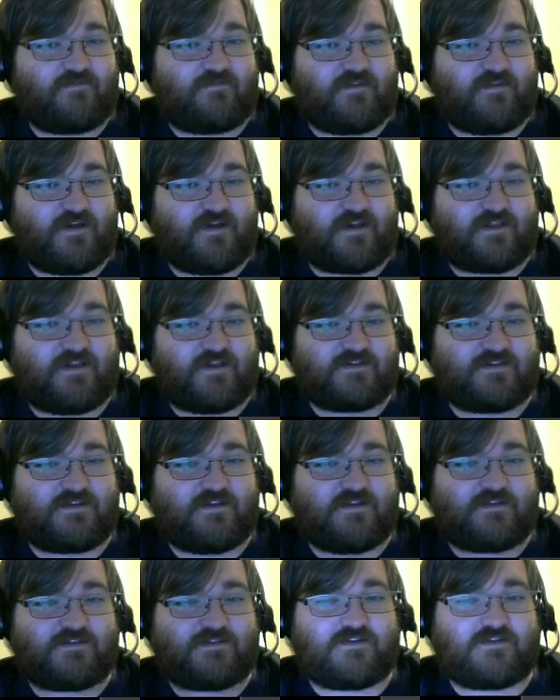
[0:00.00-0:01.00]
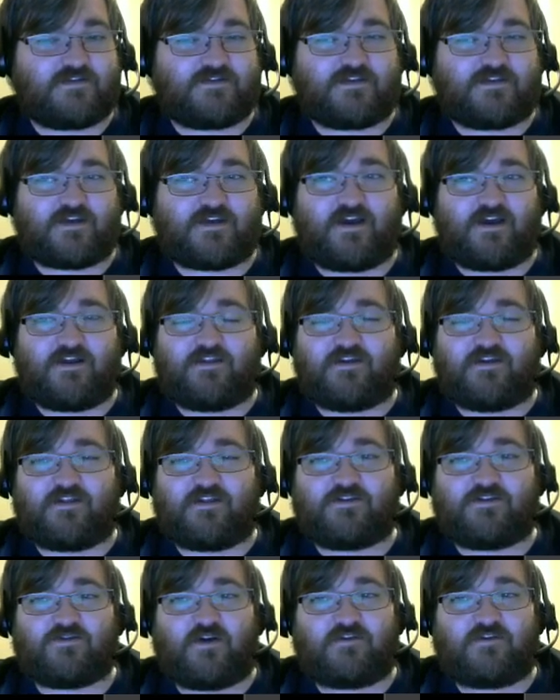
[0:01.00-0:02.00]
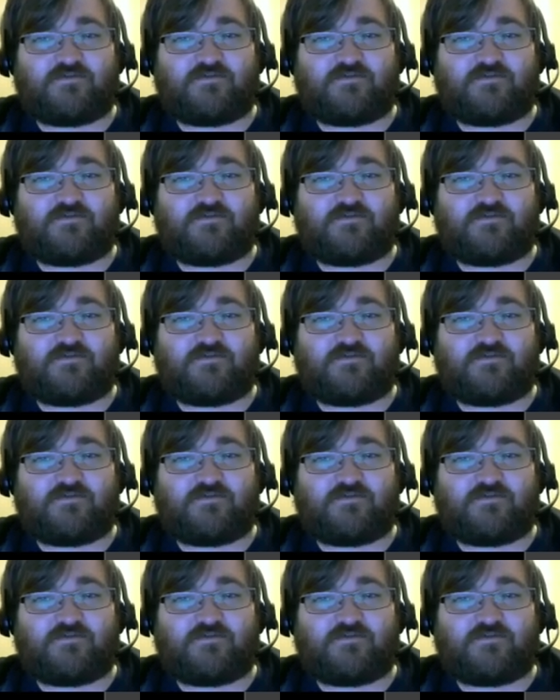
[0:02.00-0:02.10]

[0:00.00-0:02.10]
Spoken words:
like, this is the kind of thing that drives